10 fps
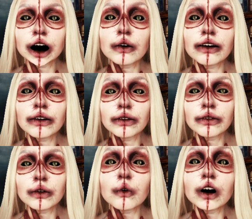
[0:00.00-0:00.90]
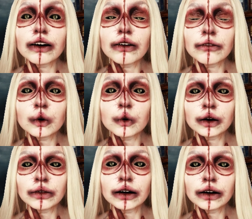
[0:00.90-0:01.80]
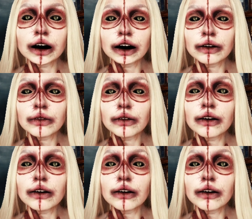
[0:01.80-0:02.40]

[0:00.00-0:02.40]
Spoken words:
around, winding over my ankles,